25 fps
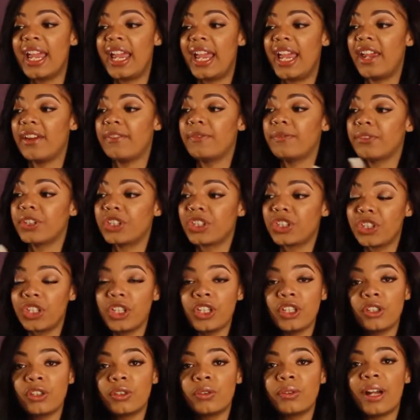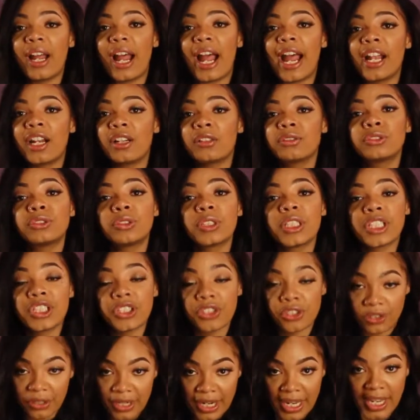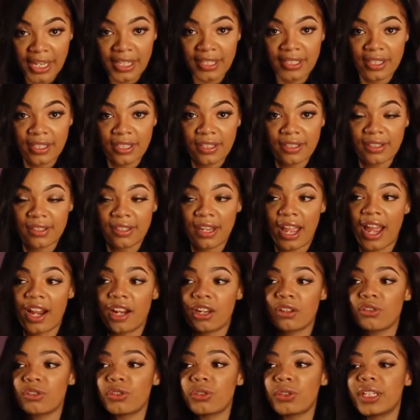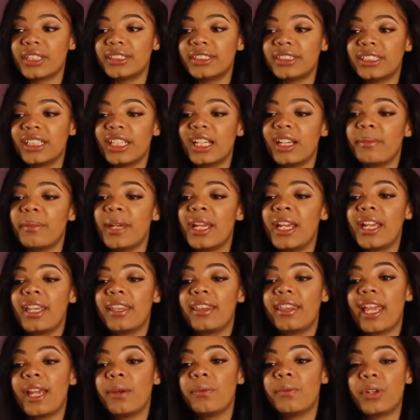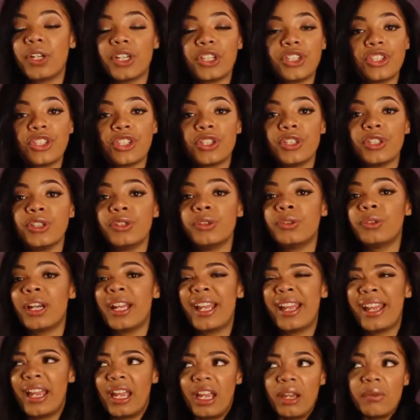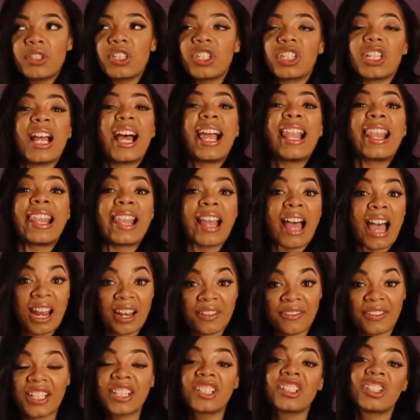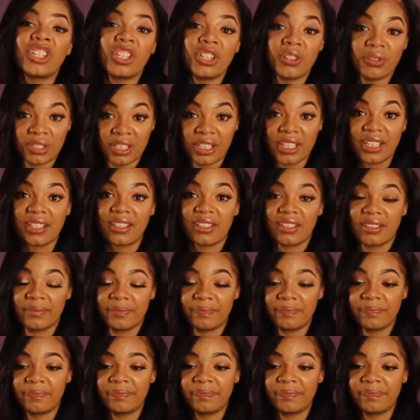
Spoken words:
And for you, I don't trust your exes. I don't trust them. They want you. It was a lot of excuses.